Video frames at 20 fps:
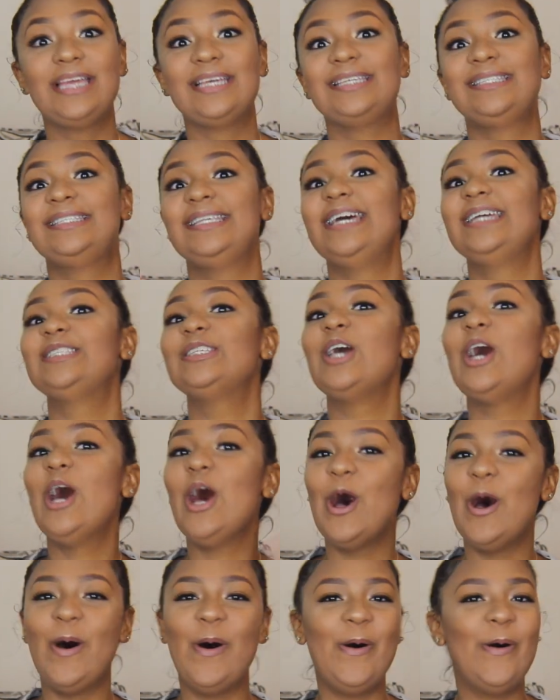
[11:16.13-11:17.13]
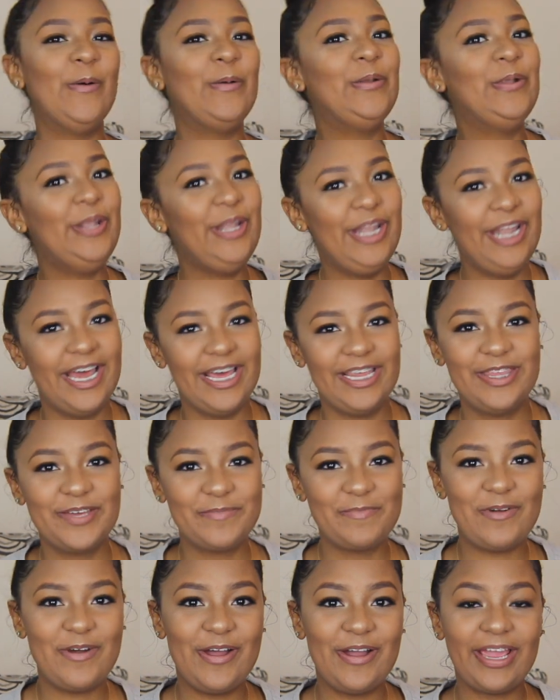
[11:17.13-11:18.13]
because that's a whole
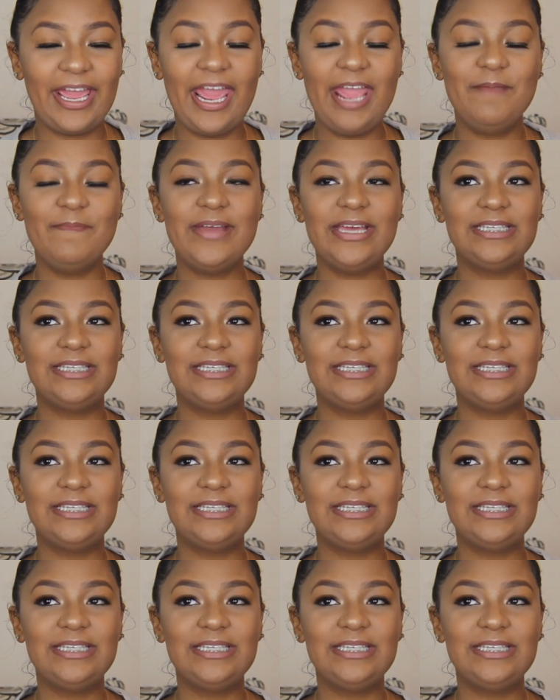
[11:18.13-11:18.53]
nother ball game.